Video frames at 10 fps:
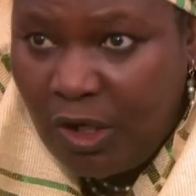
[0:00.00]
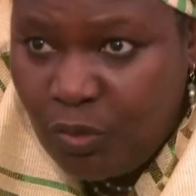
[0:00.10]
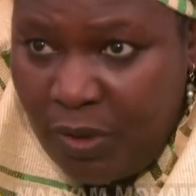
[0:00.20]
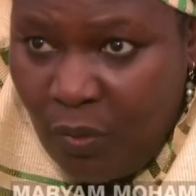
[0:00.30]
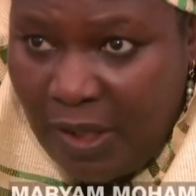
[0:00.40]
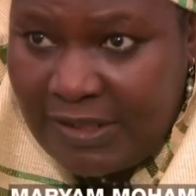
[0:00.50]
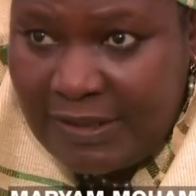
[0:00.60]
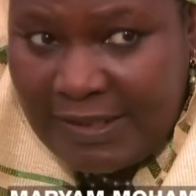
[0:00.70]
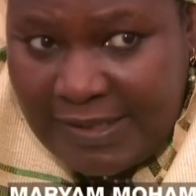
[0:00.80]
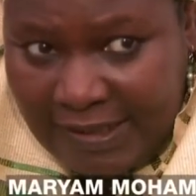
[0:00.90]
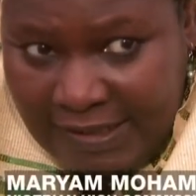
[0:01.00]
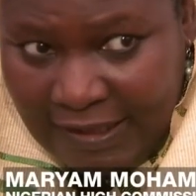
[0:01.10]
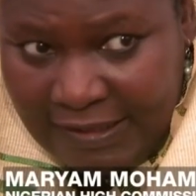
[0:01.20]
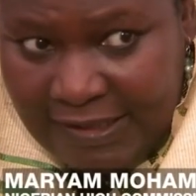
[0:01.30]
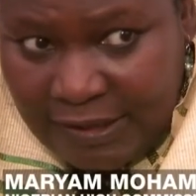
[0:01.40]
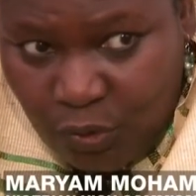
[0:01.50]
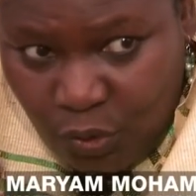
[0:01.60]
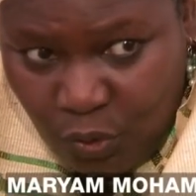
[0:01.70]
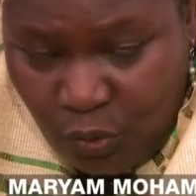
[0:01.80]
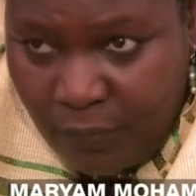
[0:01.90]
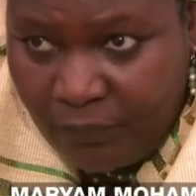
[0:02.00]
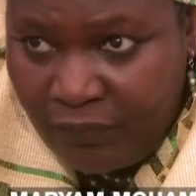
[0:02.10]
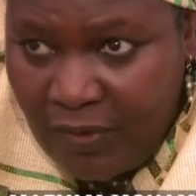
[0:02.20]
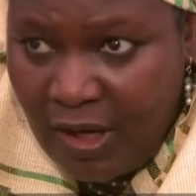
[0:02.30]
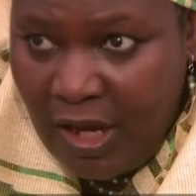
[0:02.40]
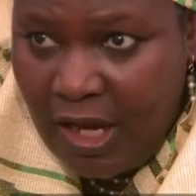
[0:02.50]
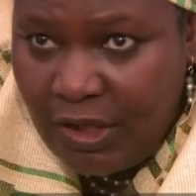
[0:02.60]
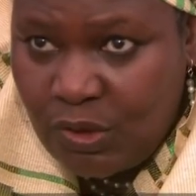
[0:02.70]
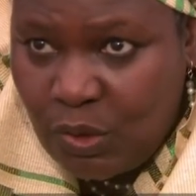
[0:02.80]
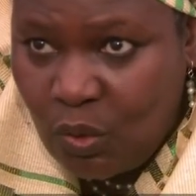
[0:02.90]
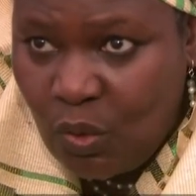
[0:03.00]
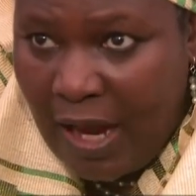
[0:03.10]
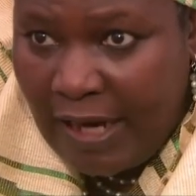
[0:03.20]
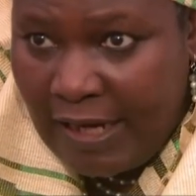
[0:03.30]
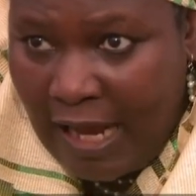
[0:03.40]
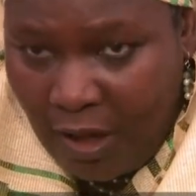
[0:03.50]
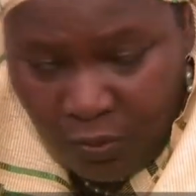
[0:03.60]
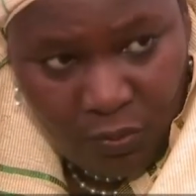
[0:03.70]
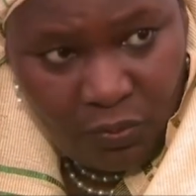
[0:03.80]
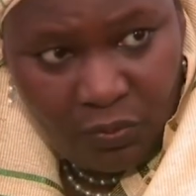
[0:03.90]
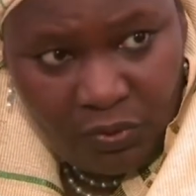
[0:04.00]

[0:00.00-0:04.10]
What we want His Excellency to do is to allow